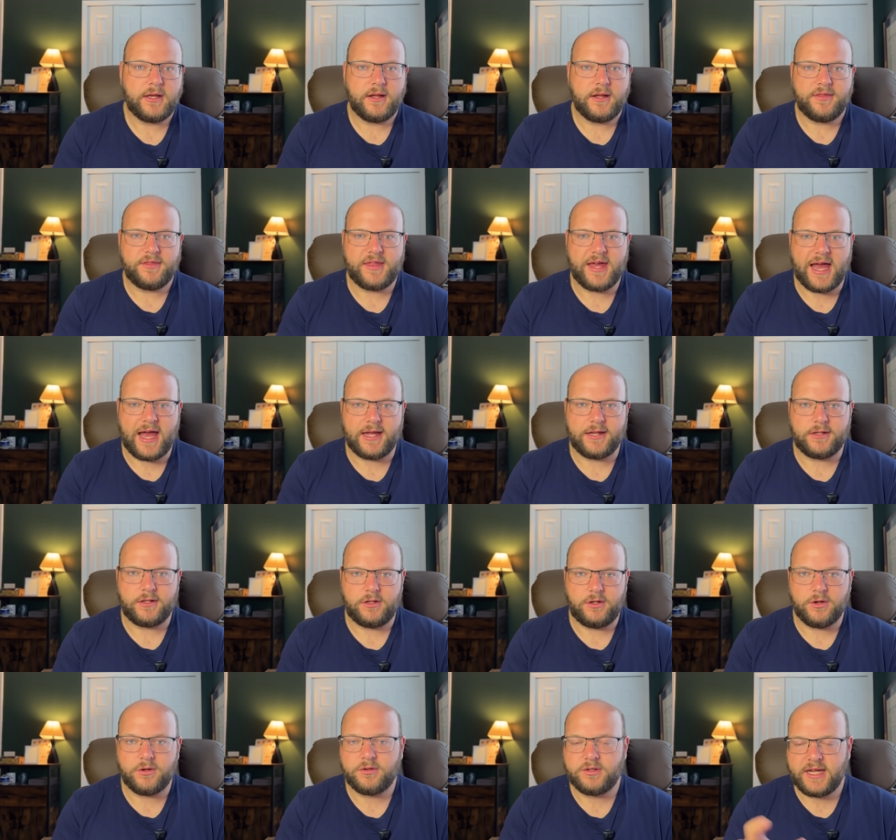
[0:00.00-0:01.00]
that
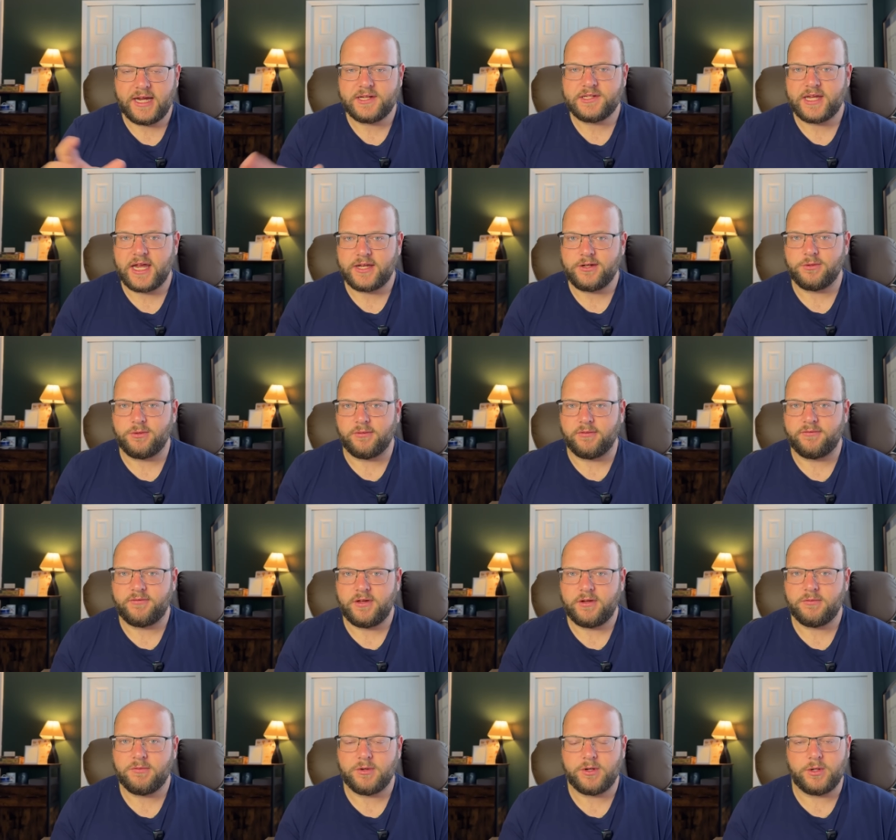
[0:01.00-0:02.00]
your next annual
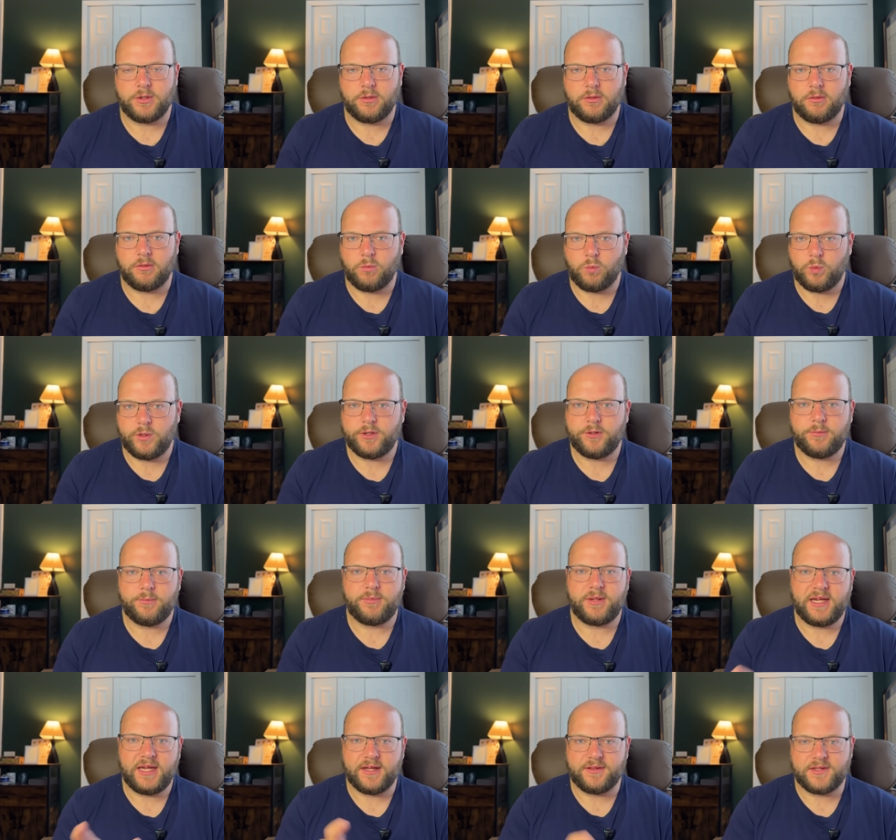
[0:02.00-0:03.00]
fee renewal will
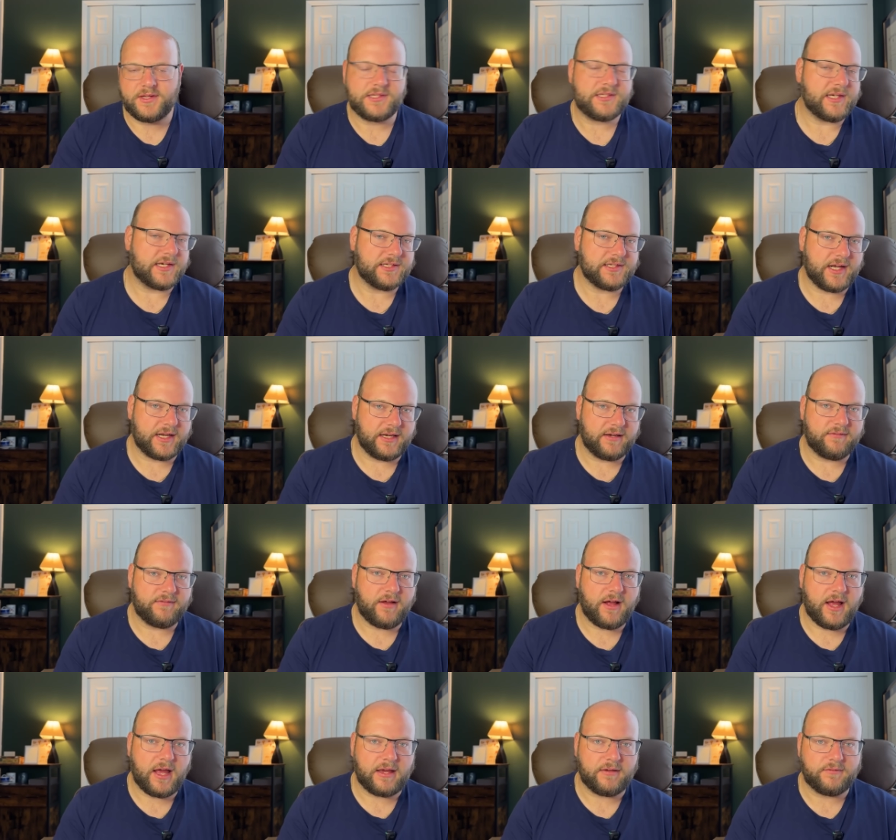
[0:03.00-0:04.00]
be at the
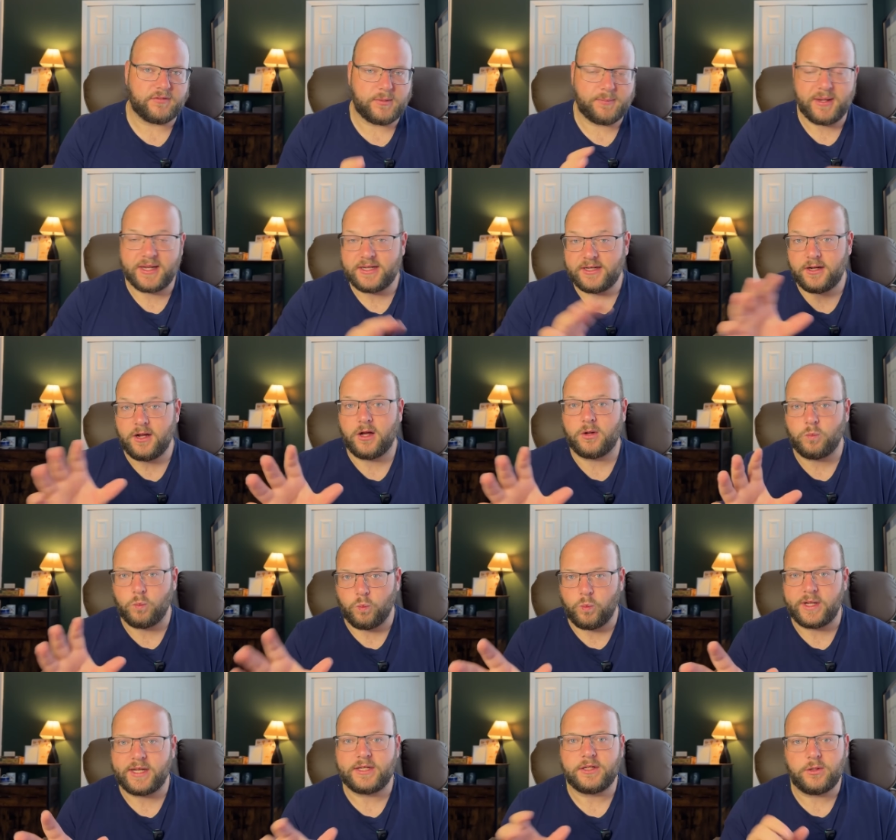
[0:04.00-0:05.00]
$695, depending on
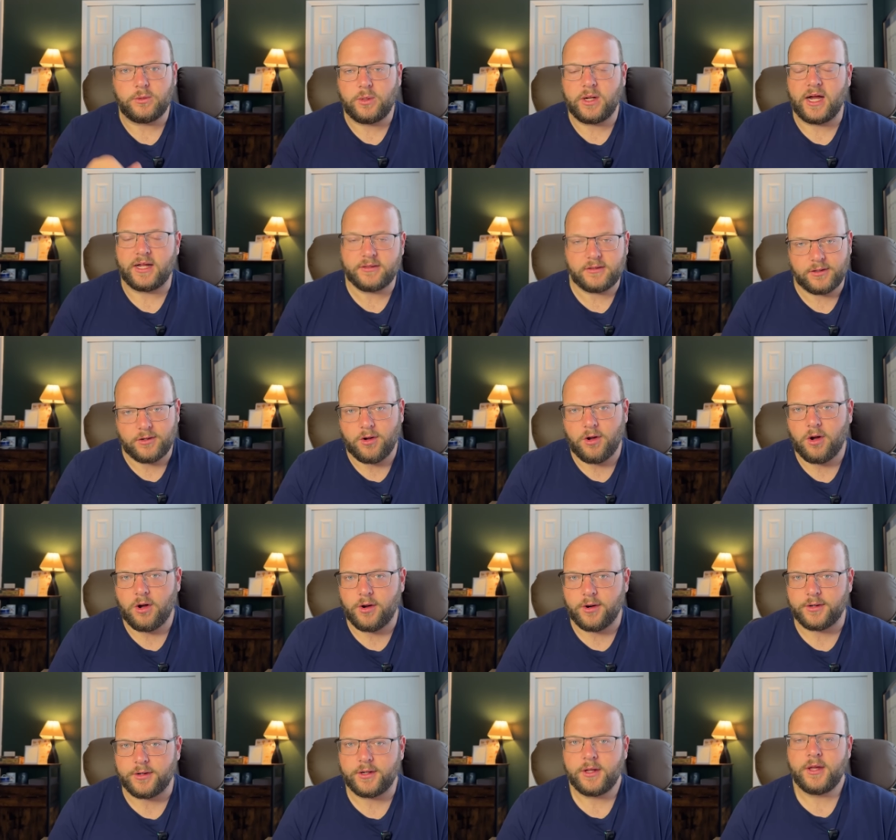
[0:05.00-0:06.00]
when you got the
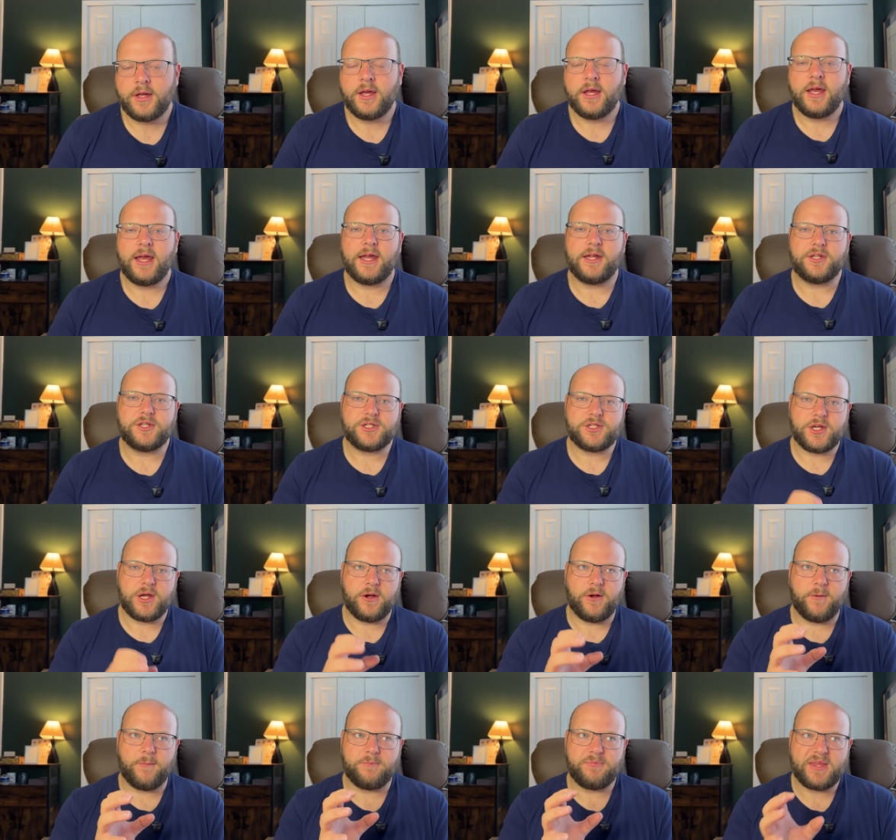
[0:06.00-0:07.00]
card. And
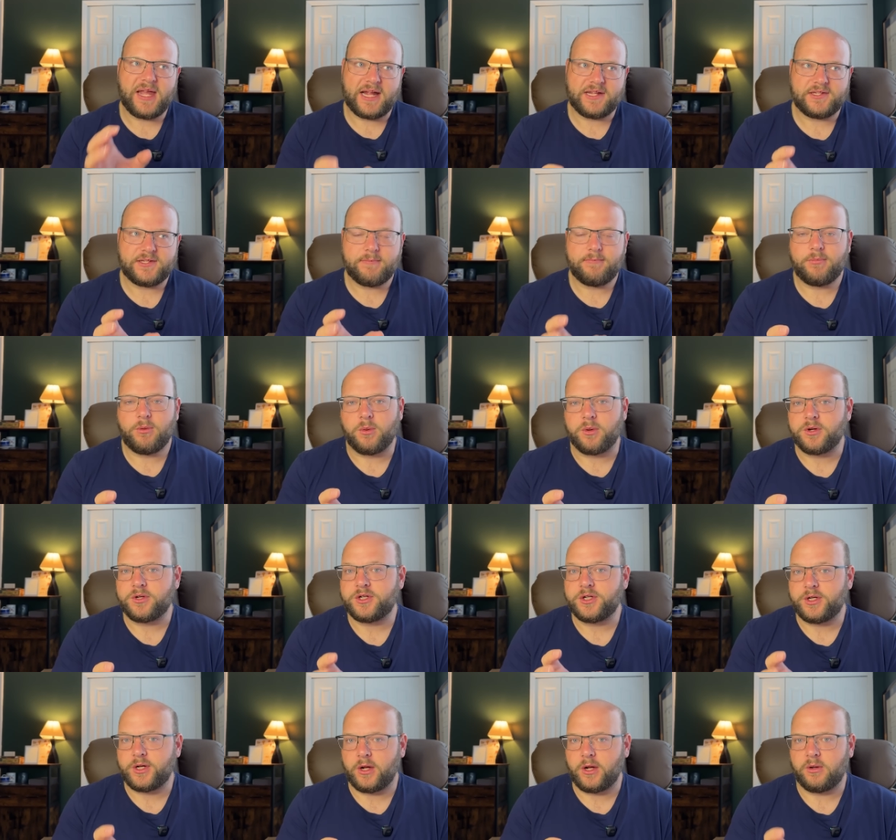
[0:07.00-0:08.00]
so that's important
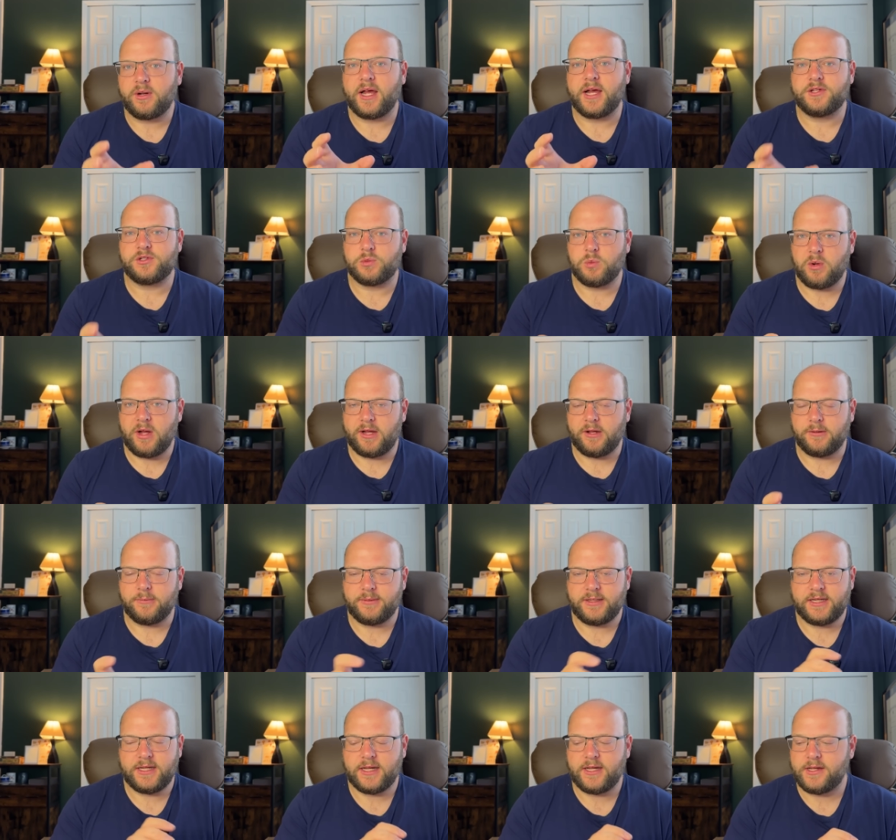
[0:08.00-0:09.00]
to note as well,
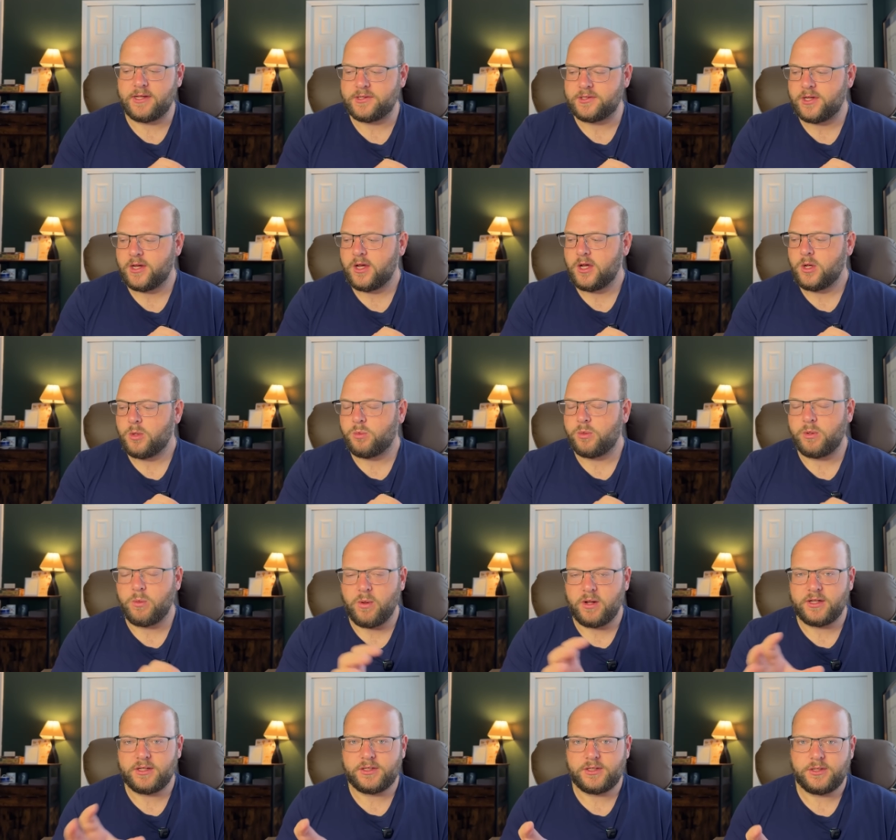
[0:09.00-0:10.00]
because we
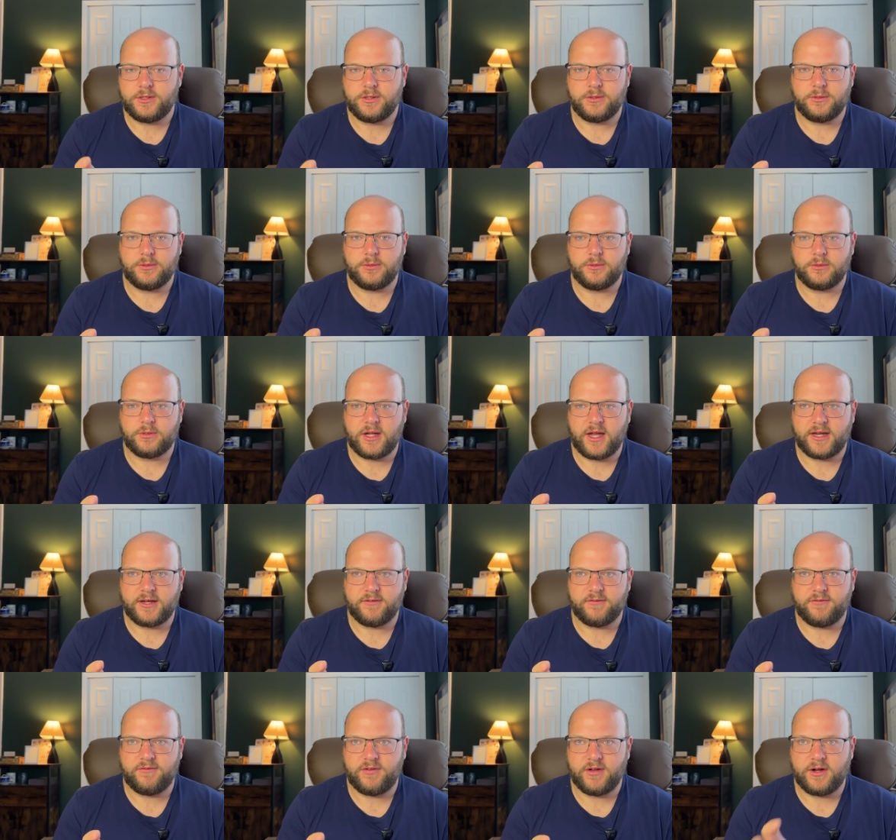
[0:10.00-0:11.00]
want to kind
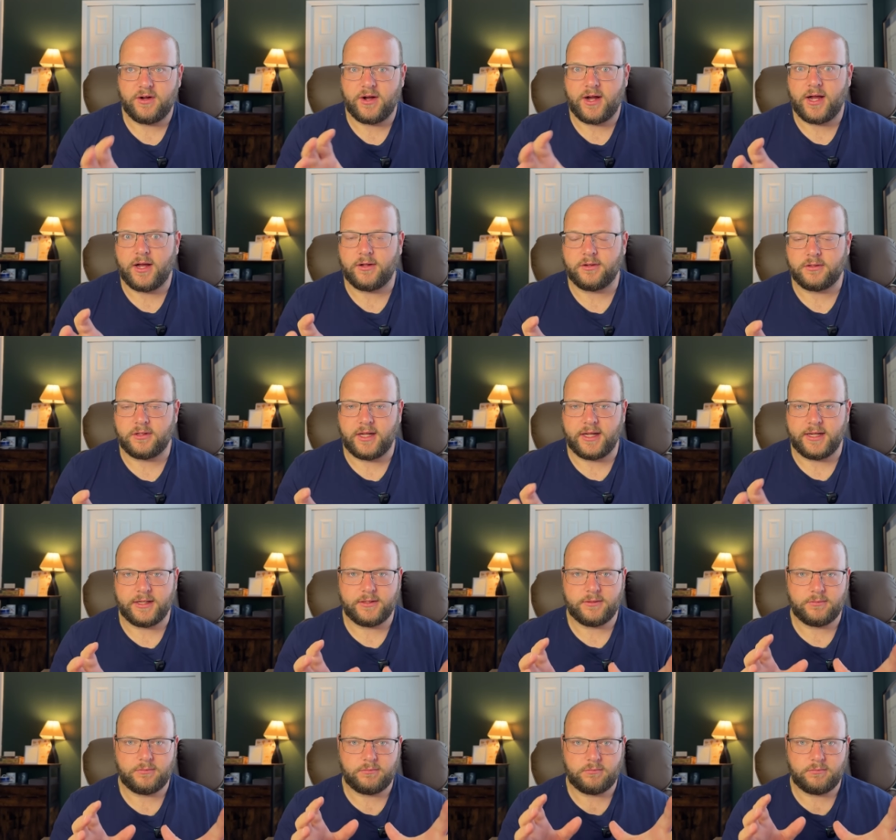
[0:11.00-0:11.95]
of figure out, like,